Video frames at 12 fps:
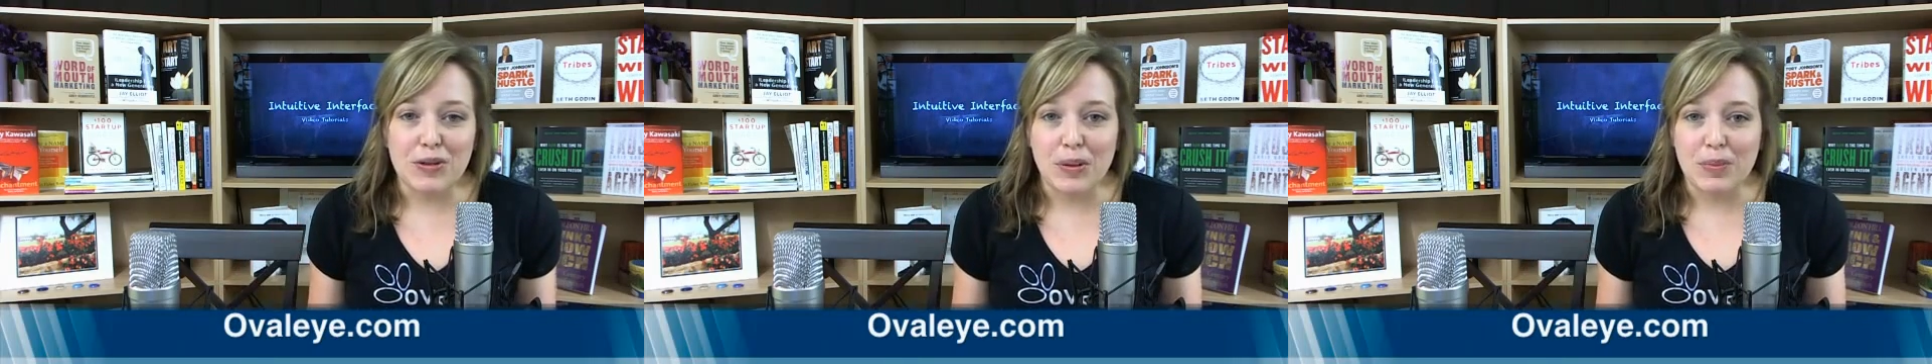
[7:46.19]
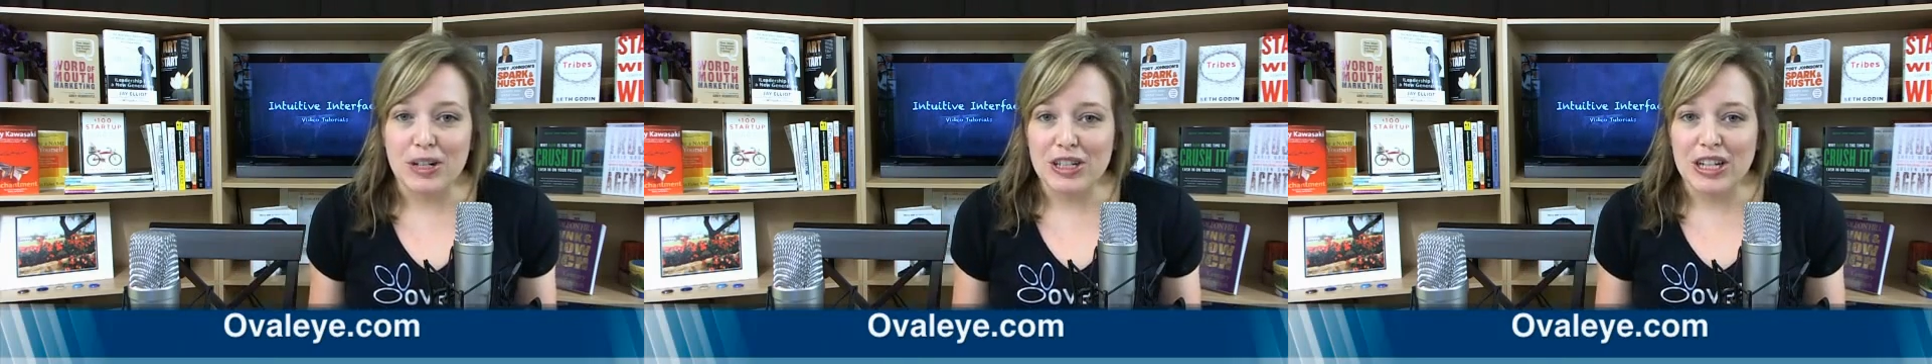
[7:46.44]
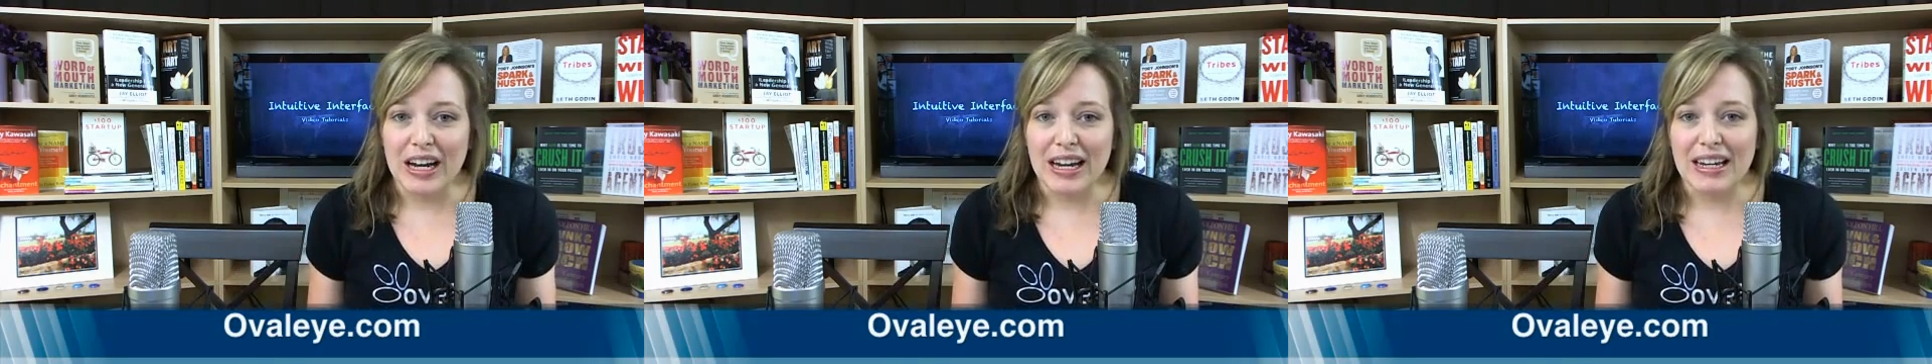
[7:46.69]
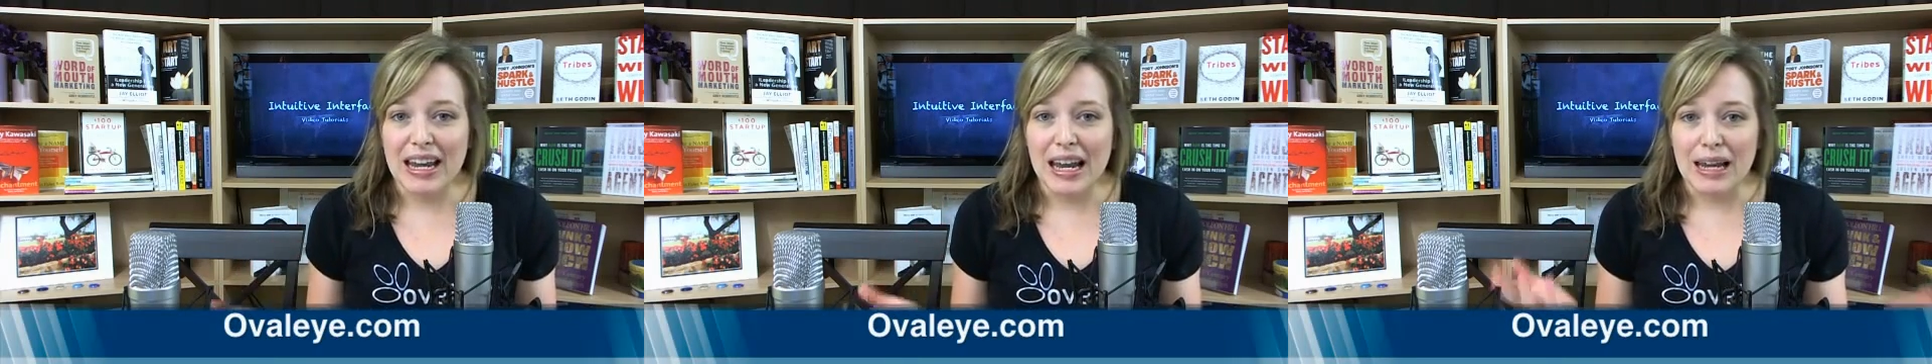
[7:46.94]
corporate
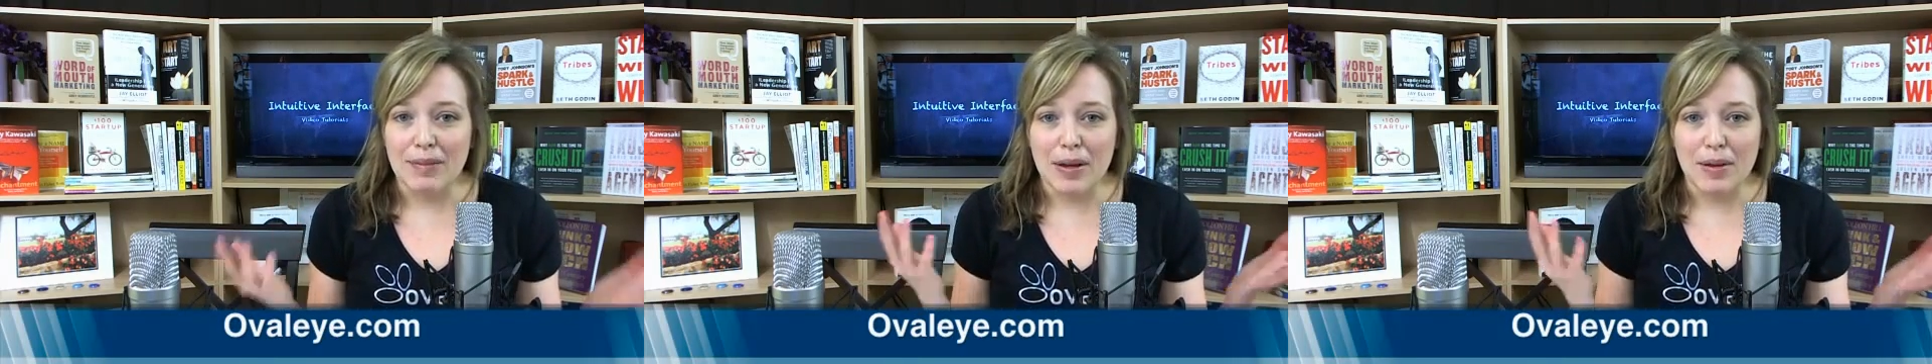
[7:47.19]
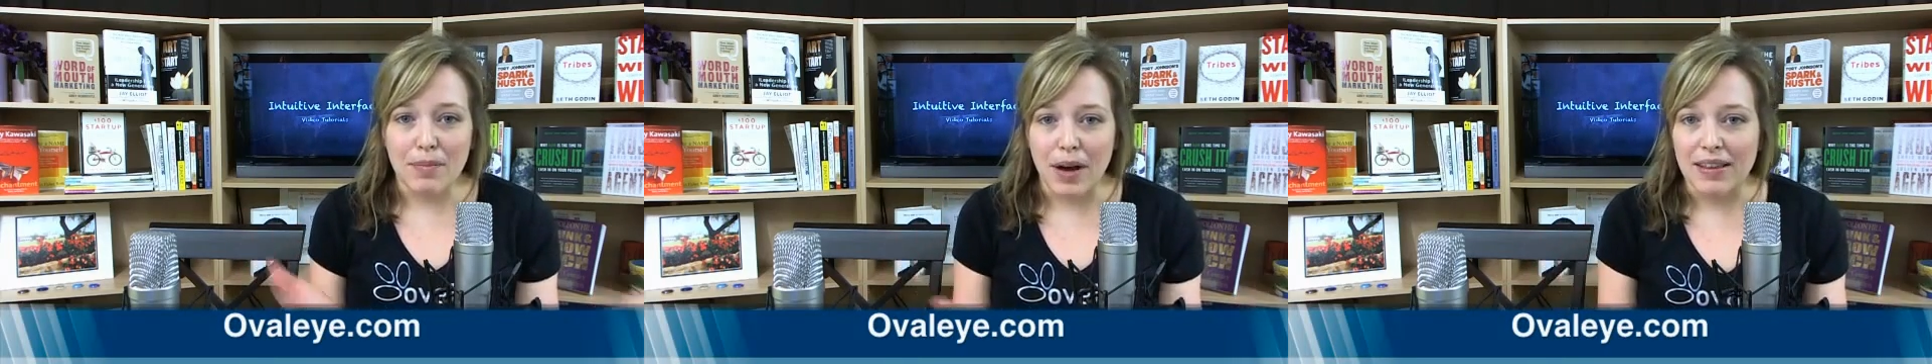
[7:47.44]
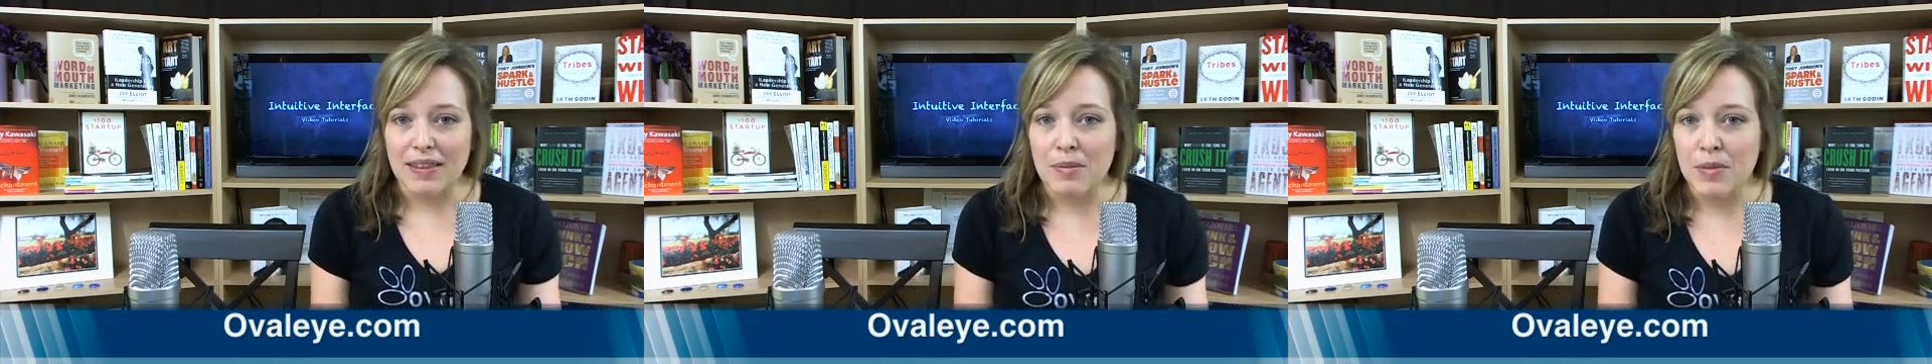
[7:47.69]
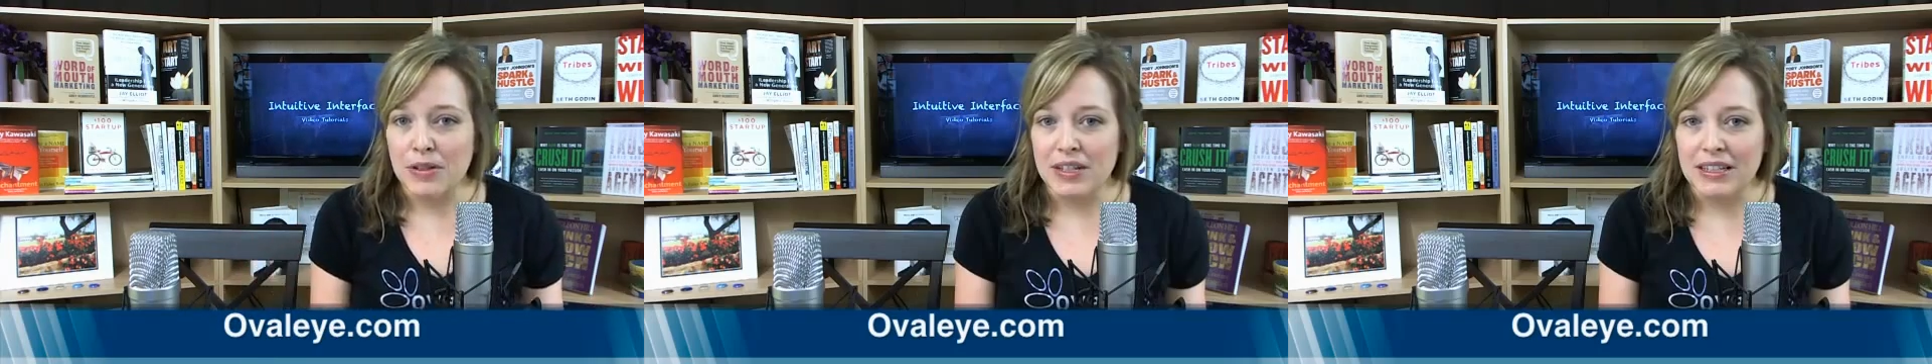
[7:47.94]
chain came and bought the
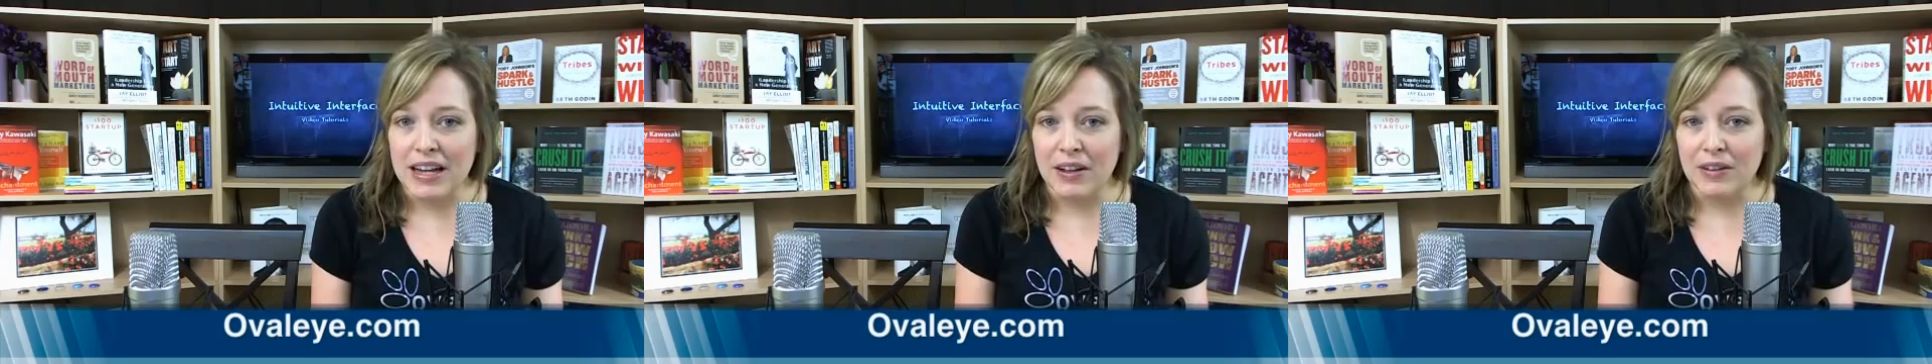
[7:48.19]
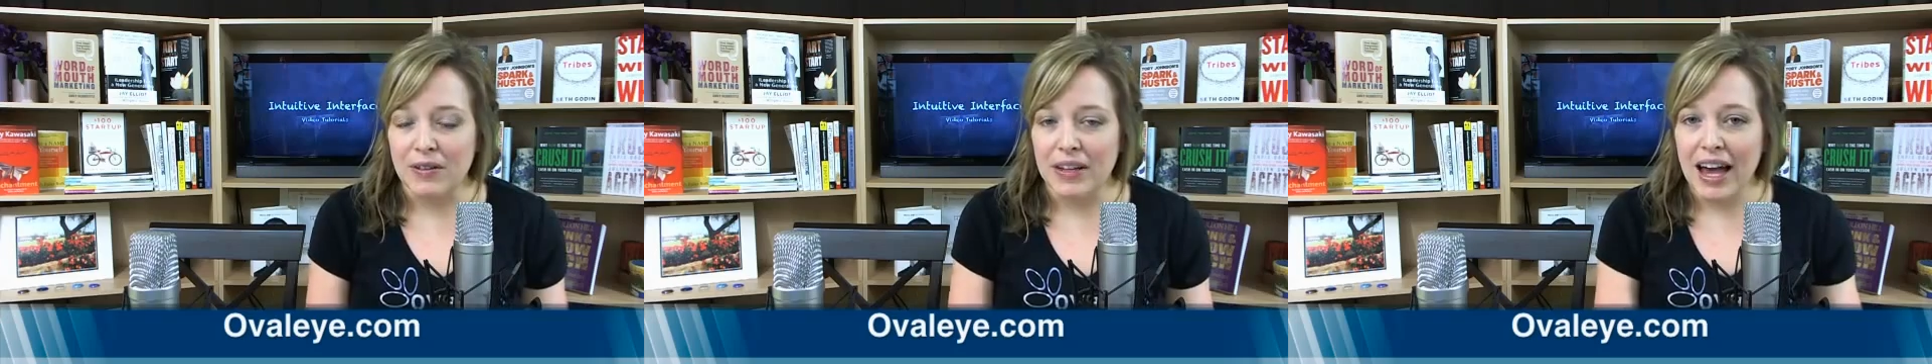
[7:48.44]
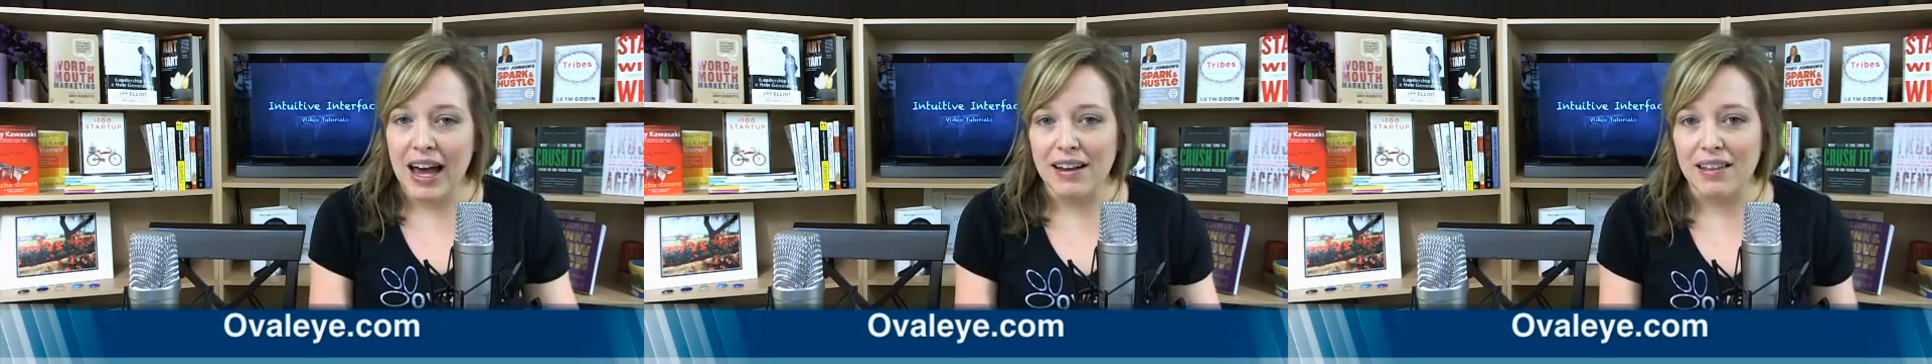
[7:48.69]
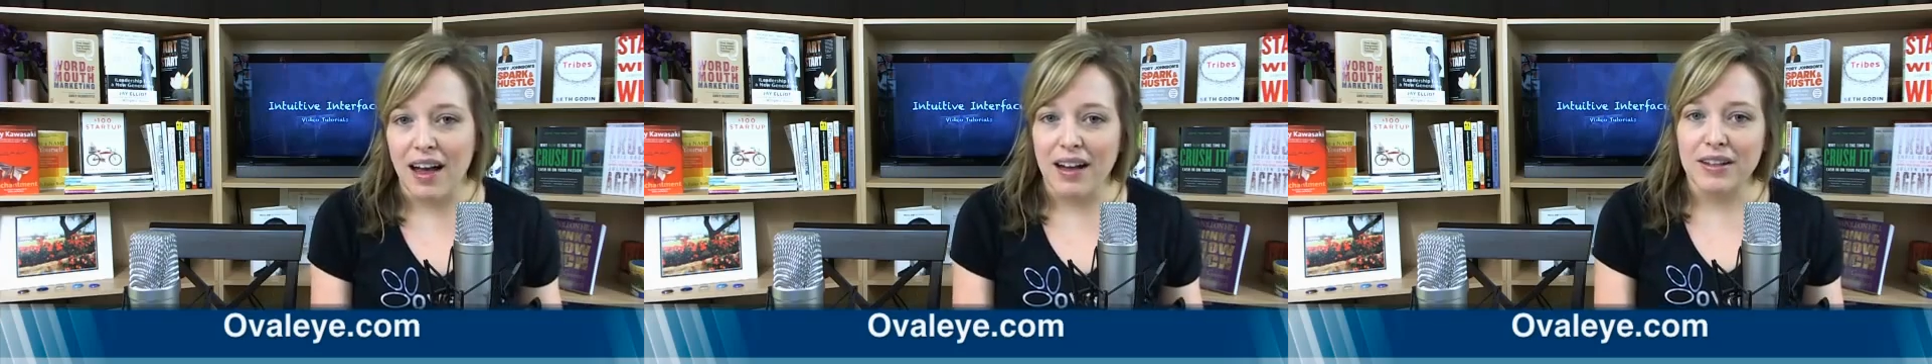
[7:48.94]
music download
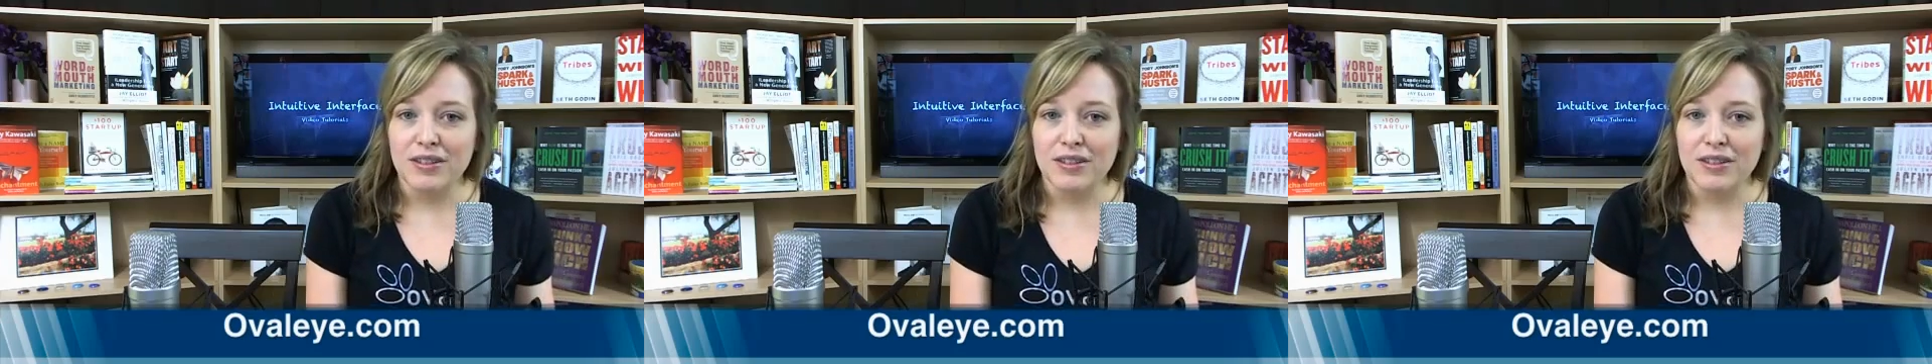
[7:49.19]
catalog.